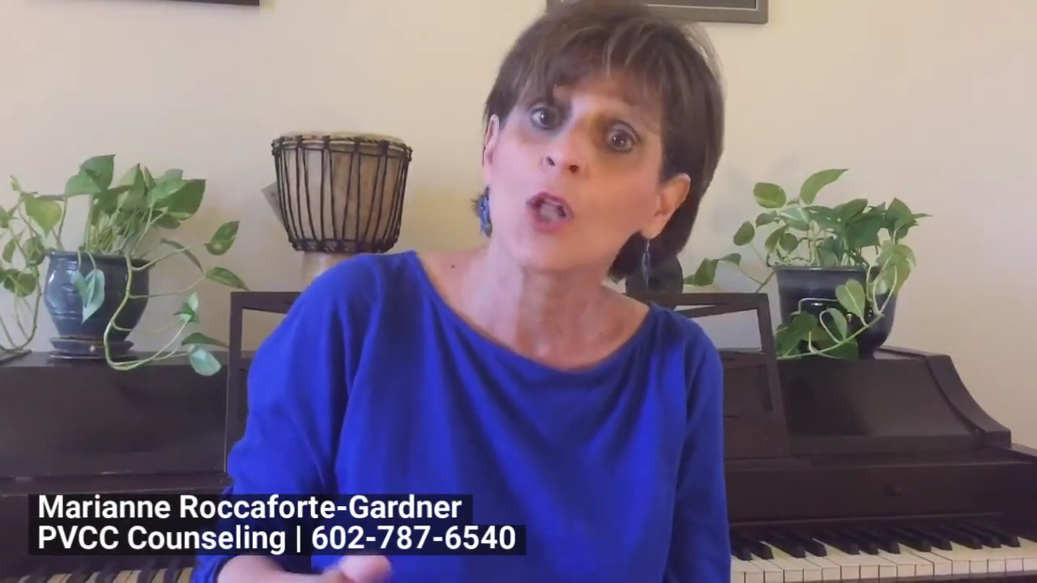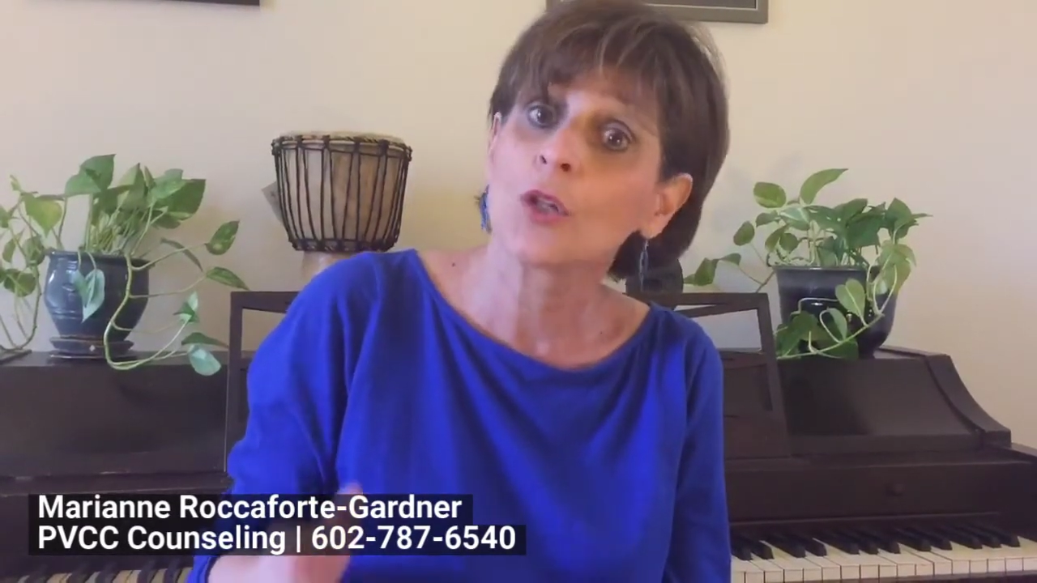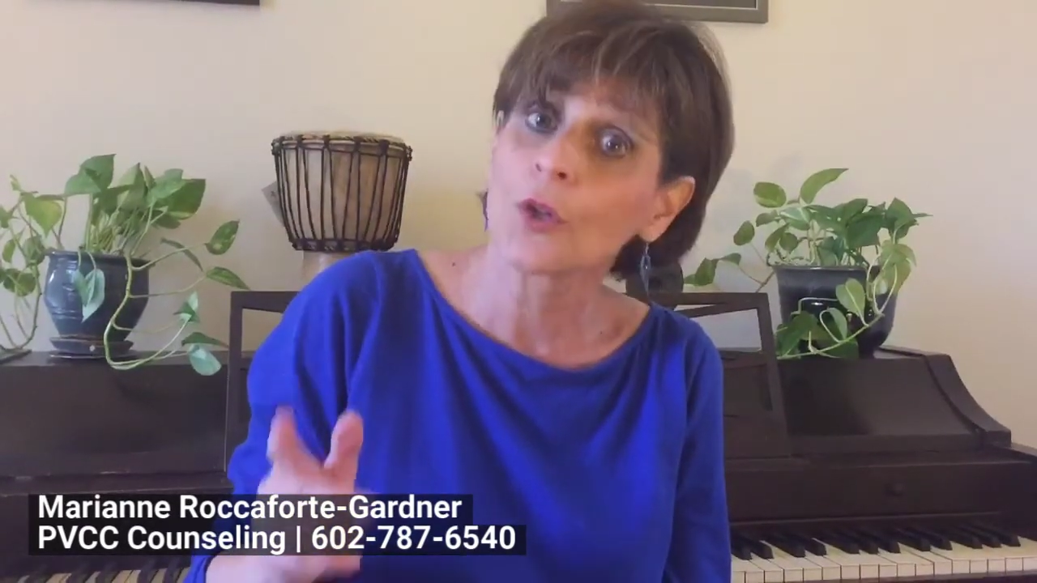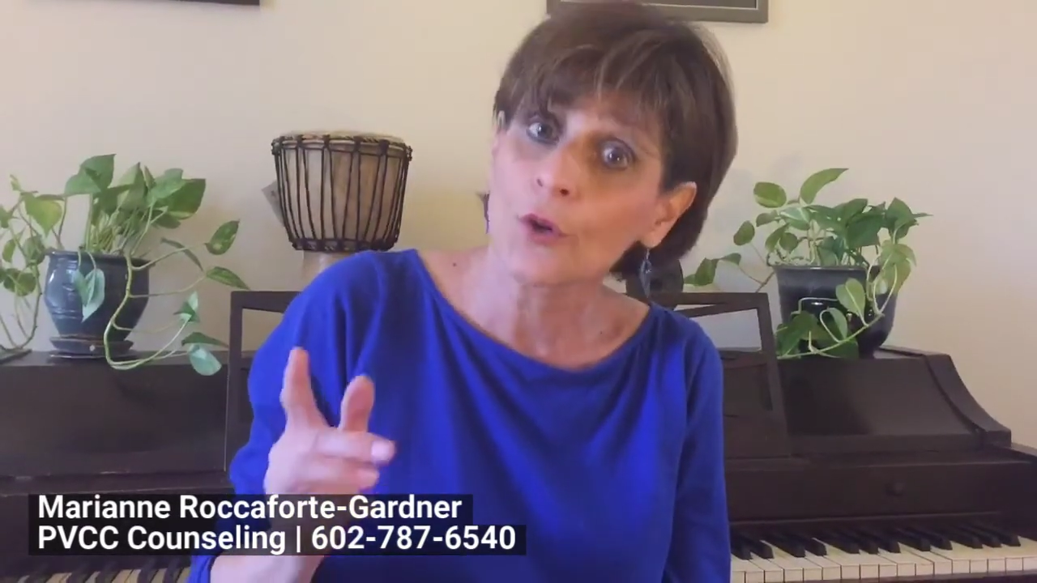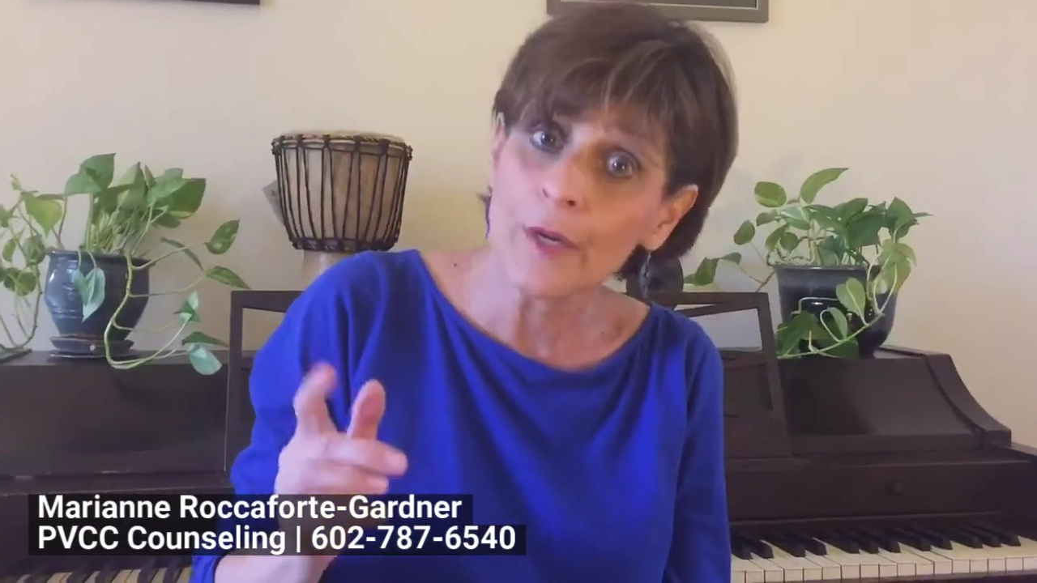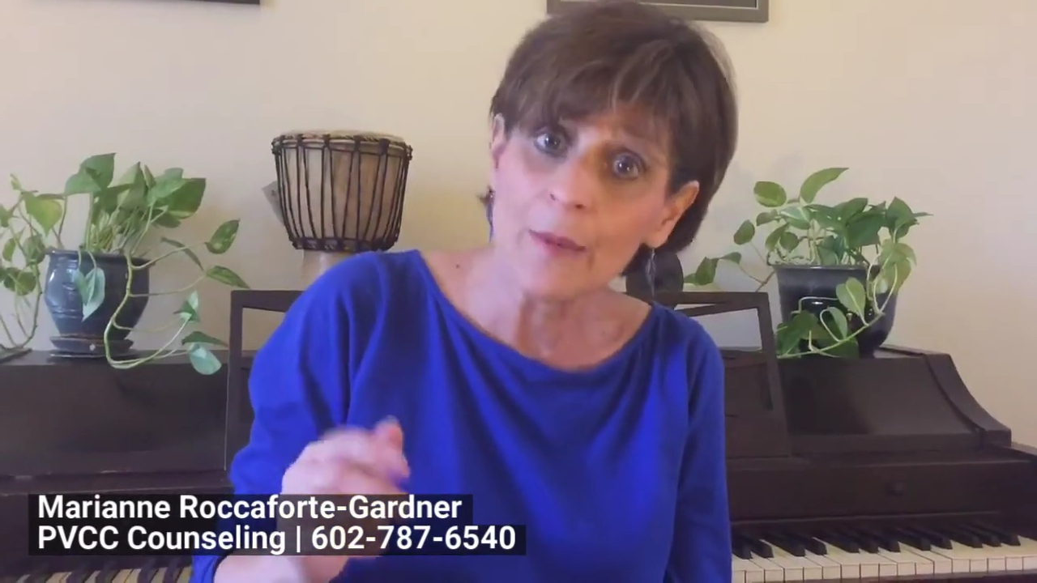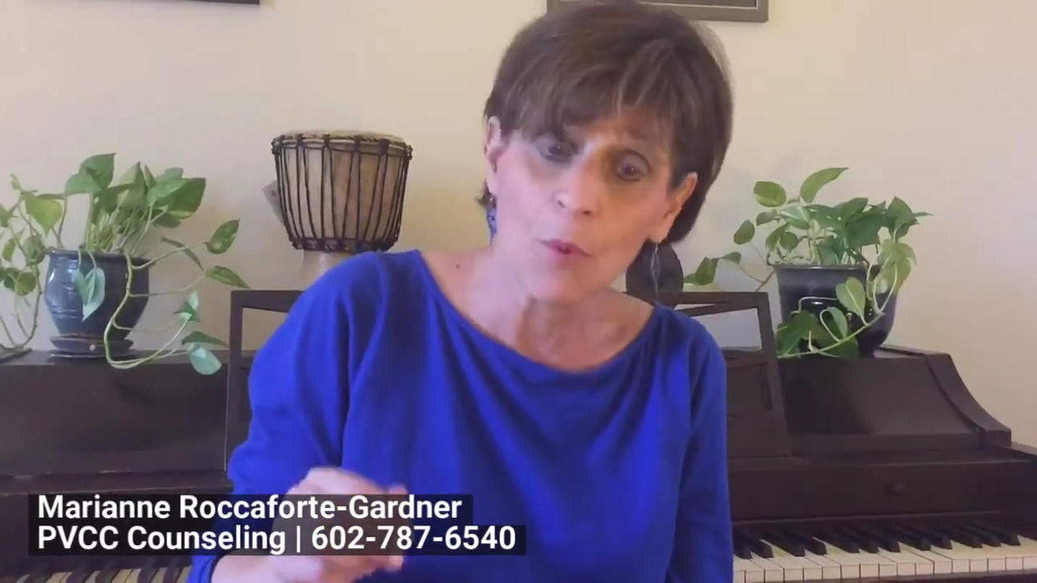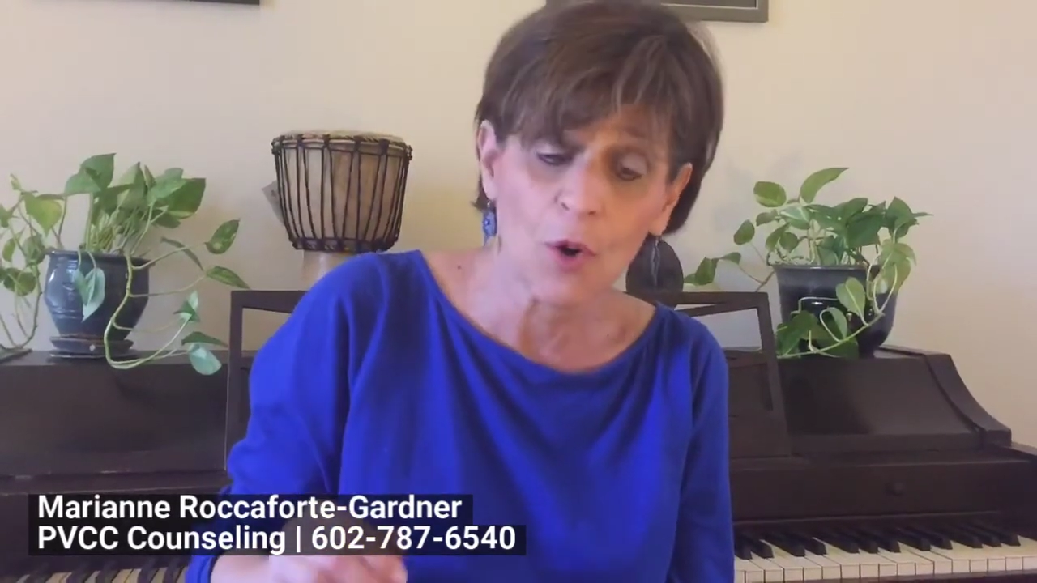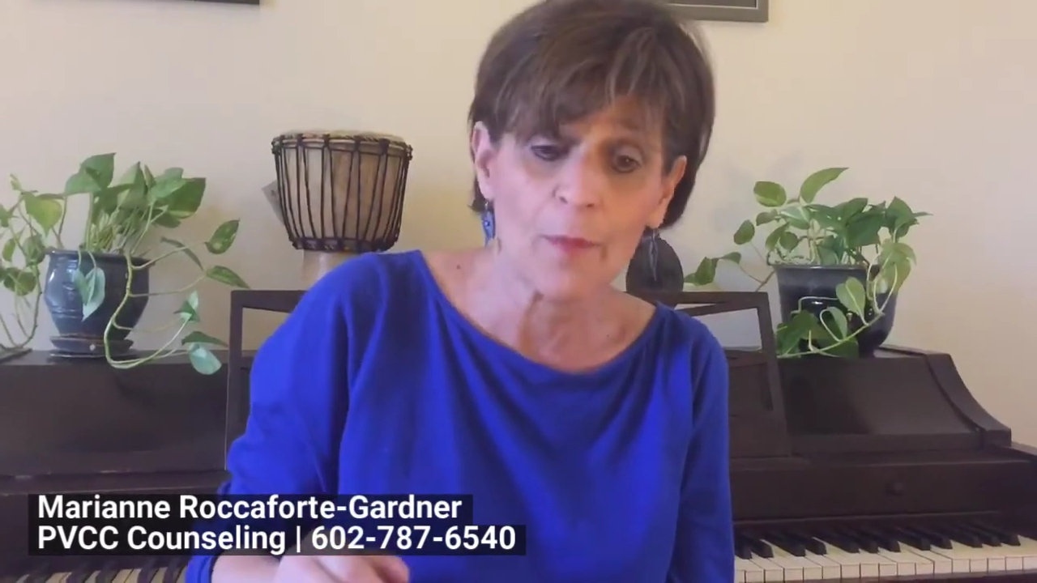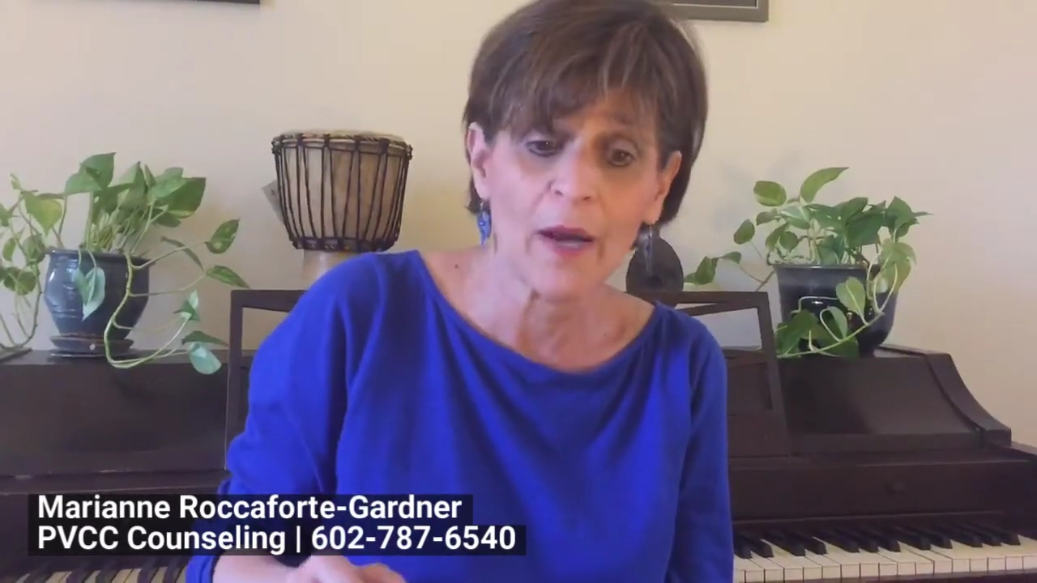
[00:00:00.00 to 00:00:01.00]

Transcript: learning more